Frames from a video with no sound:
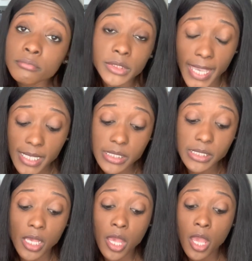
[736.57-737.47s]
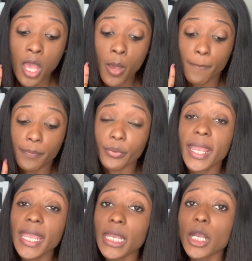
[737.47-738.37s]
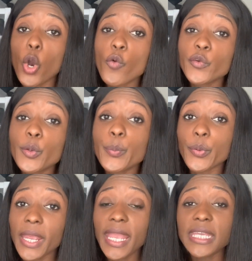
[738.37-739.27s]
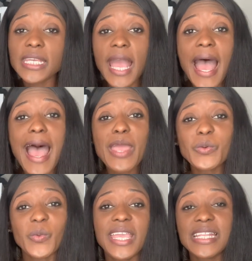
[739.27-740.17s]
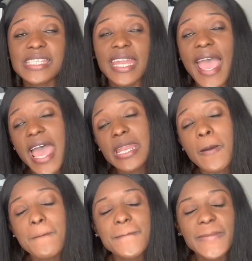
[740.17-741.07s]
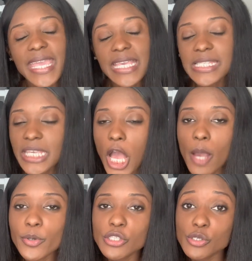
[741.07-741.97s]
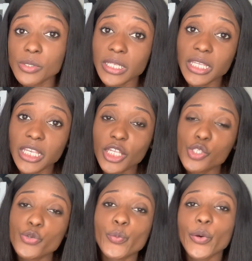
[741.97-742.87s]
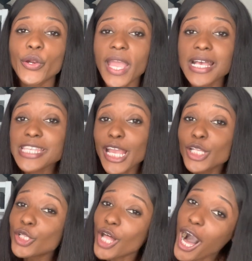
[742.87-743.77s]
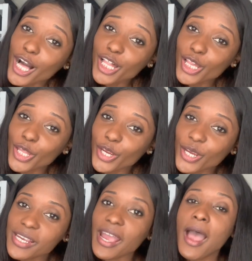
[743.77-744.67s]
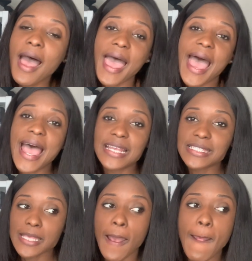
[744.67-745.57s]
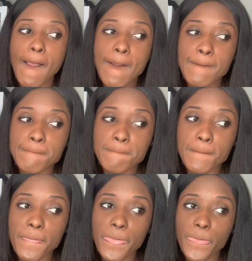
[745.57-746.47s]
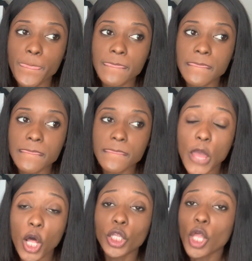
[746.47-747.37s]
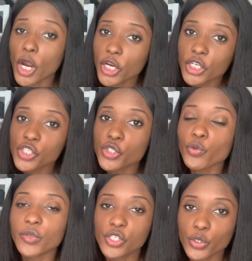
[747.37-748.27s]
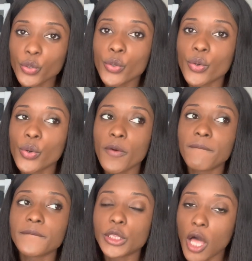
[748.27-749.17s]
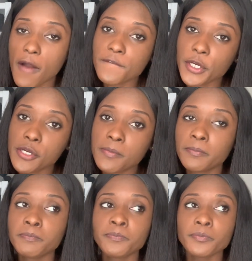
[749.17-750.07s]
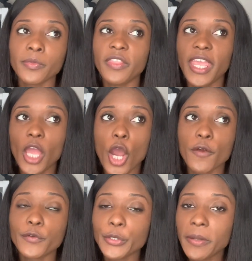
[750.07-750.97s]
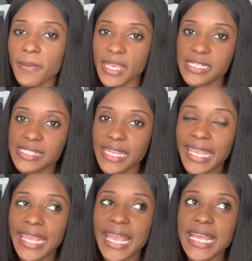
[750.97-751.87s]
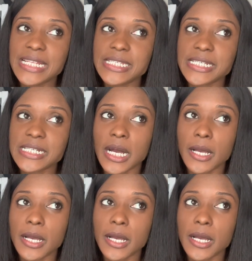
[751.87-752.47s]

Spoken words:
yes. Break. Over the break, I went and I had an amazing opportunity to work as a law clerk at a large regional law firm. They are Florida based and